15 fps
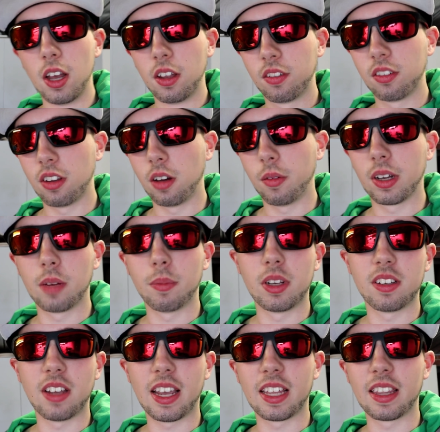So we're going to
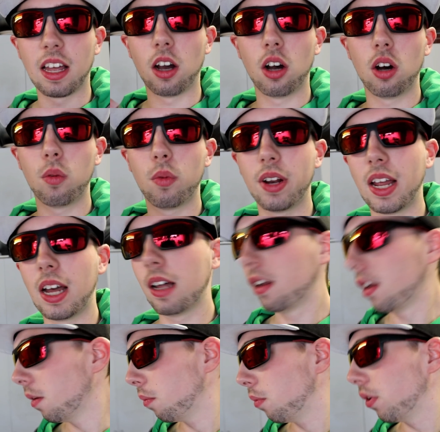be taking that old one out,
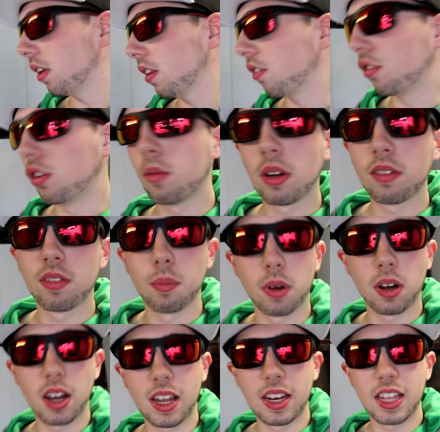putting this new one from
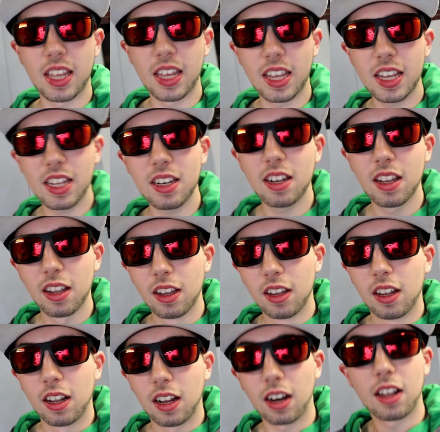Pioneer in.
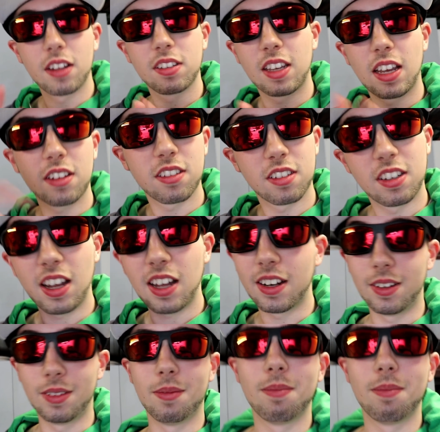Let's get started.